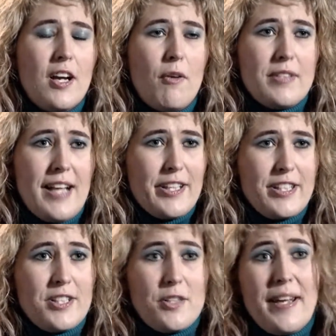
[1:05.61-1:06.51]
was
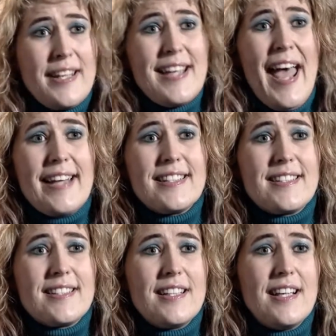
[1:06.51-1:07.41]
actually to do it in the
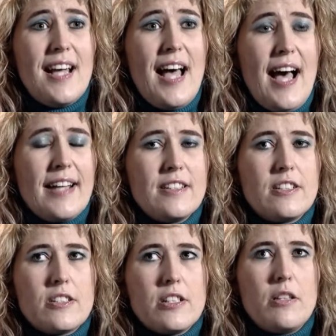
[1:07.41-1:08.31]
tests and
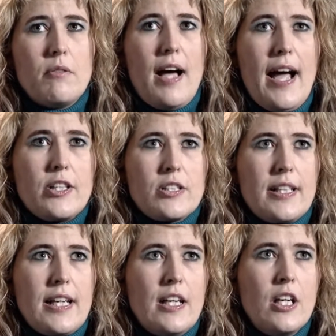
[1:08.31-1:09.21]
to
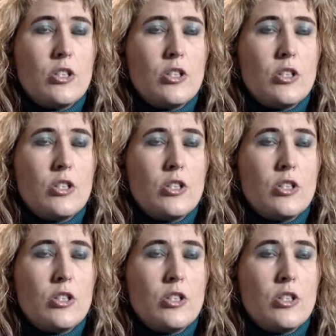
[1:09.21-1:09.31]
actually